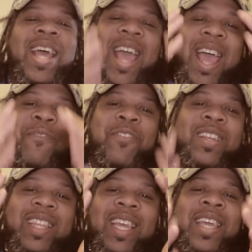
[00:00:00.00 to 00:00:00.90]

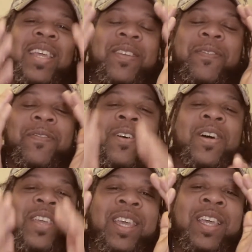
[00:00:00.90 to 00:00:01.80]
everything
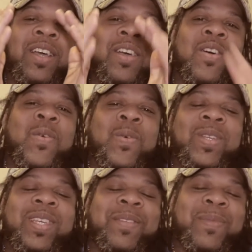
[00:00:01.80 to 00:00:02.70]
fucking
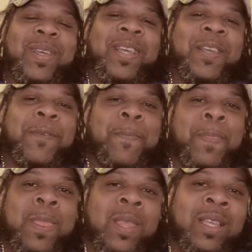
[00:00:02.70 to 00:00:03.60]
golden, man.
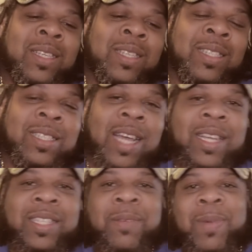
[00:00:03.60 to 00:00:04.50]
Shout
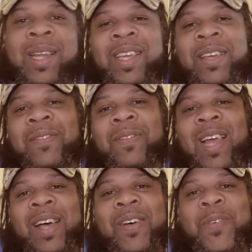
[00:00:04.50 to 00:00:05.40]
out to my nigga
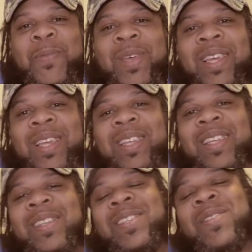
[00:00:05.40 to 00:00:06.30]
Flacco, man.
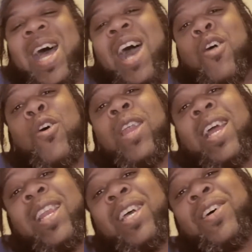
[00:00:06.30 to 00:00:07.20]
I call
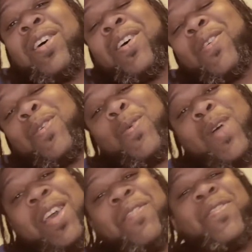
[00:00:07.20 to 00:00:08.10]
that nigga
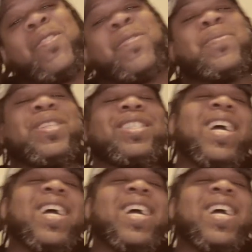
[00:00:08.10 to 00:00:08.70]
Quavo, but shout